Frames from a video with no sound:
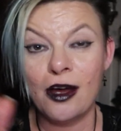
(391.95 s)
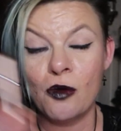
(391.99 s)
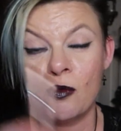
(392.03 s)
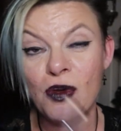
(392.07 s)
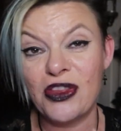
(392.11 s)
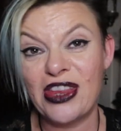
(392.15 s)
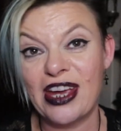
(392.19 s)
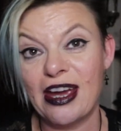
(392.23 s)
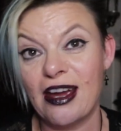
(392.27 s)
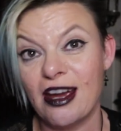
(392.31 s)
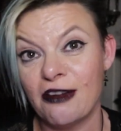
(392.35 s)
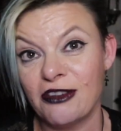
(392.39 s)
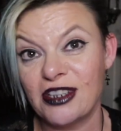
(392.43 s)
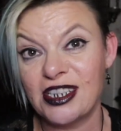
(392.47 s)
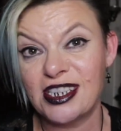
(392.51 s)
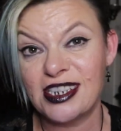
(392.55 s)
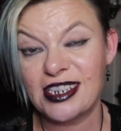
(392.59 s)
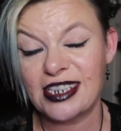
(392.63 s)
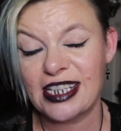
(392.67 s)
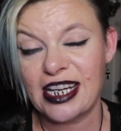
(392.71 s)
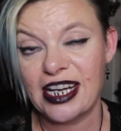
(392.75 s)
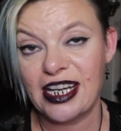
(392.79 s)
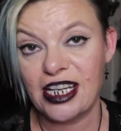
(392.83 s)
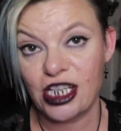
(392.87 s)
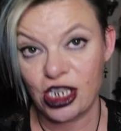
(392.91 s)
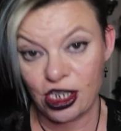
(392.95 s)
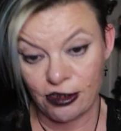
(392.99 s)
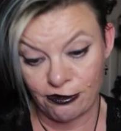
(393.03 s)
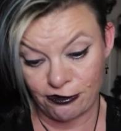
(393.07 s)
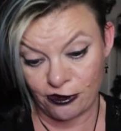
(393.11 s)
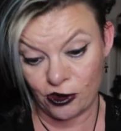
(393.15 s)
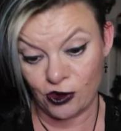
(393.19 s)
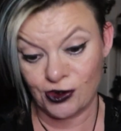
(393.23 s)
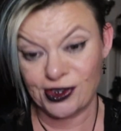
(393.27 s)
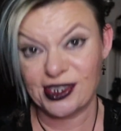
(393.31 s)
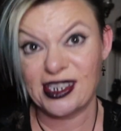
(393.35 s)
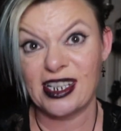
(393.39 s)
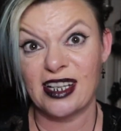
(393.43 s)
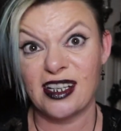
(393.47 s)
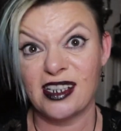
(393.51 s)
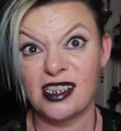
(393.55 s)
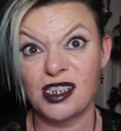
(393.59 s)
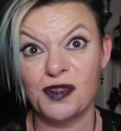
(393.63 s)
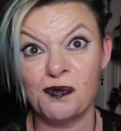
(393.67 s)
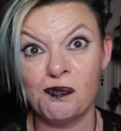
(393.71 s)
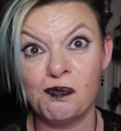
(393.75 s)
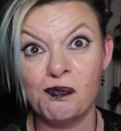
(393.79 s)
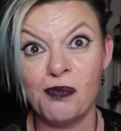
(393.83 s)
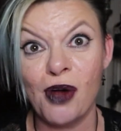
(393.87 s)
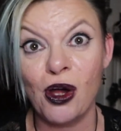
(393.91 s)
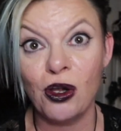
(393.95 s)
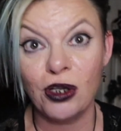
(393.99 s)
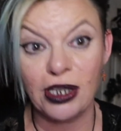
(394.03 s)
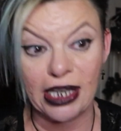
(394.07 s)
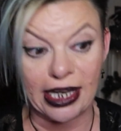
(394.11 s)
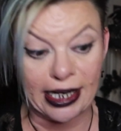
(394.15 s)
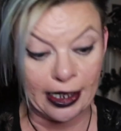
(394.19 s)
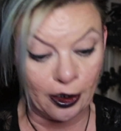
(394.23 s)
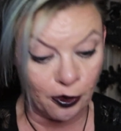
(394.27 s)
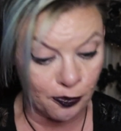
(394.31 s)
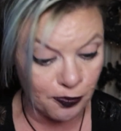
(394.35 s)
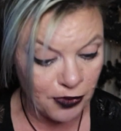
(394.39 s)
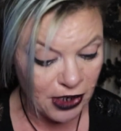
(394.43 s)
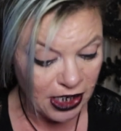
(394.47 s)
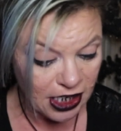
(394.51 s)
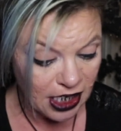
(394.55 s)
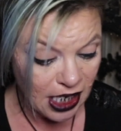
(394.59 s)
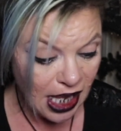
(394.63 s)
without having to take your full size bottle out.